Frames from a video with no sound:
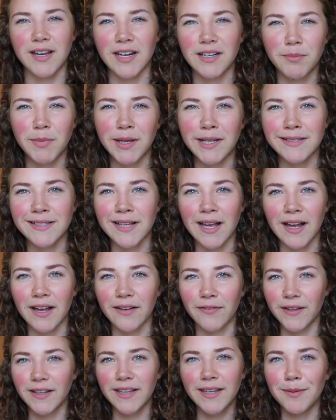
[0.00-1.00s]

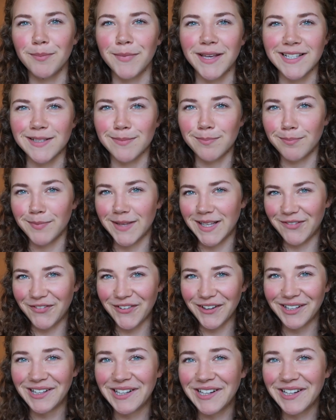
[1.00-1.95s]
I feel like it makes me feel